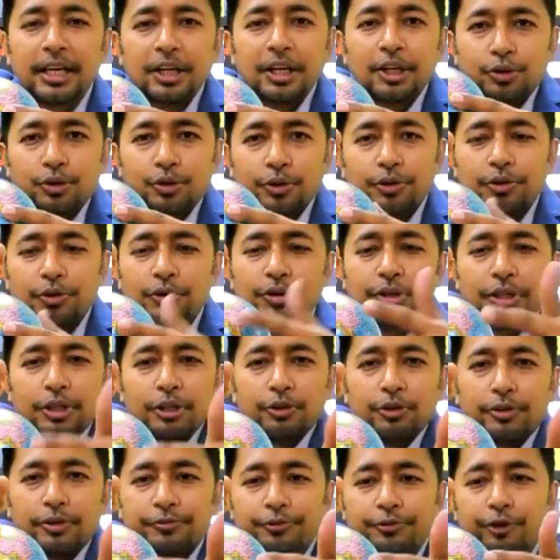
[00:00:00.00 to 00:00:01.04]
So
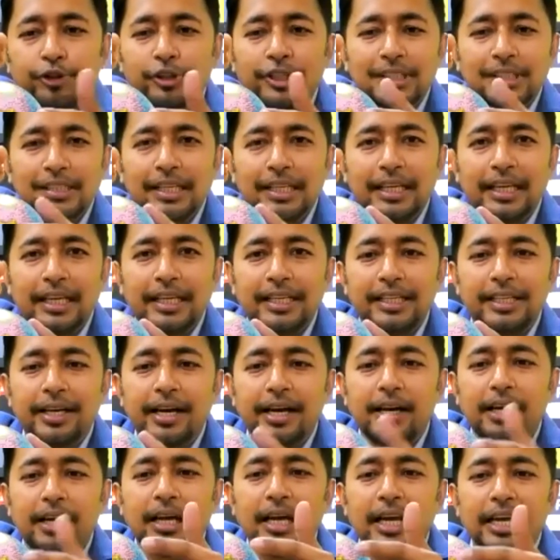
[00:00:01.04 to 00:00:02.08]
you are focusing
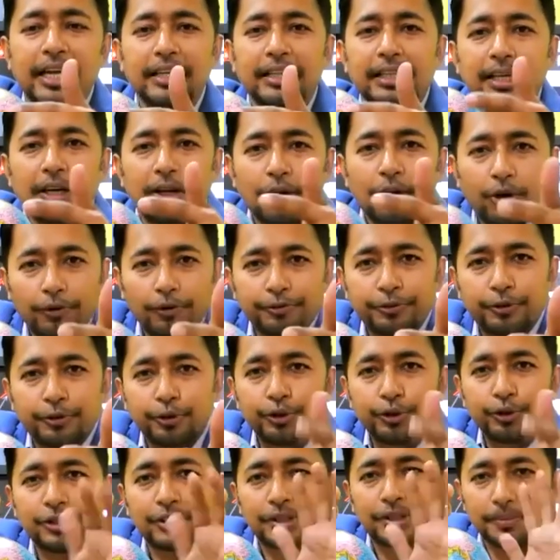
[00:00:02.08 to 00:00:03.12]
India, and of
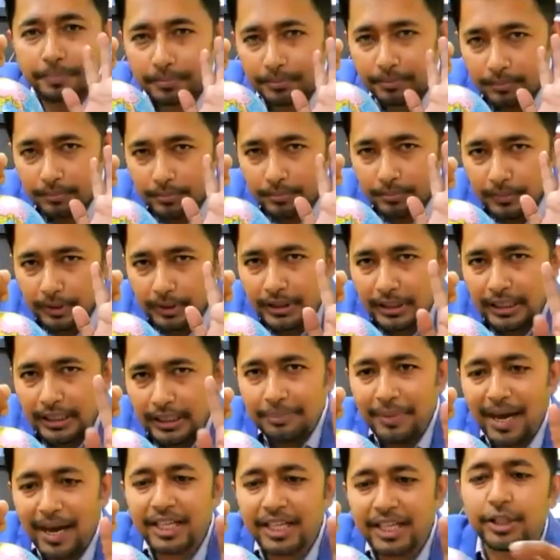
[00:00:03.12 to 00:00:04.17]
course,
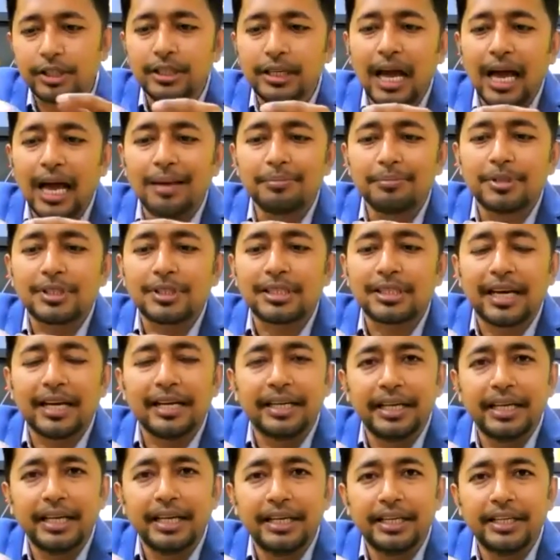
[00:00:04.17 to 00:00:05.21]
imagine I'm
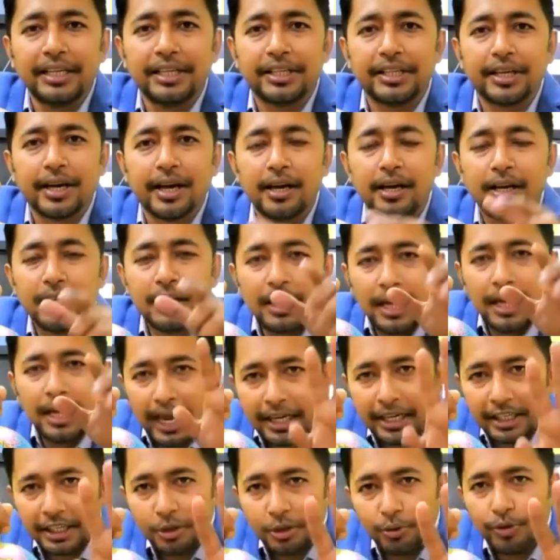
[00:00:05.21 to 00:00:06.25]
standing in India
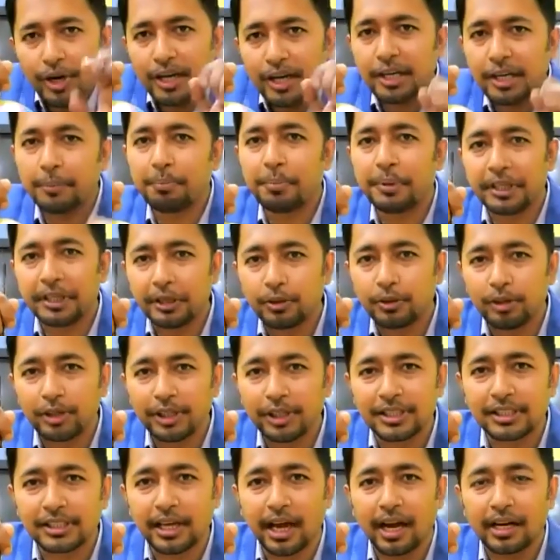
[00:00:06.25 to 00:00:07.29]
and you are a particular
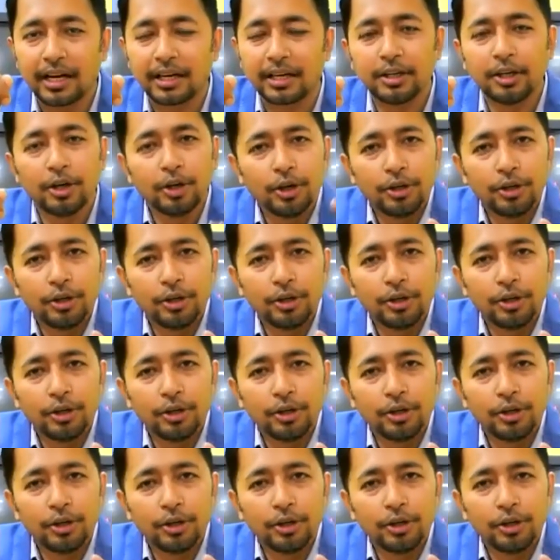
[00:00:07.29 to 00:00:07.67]
star.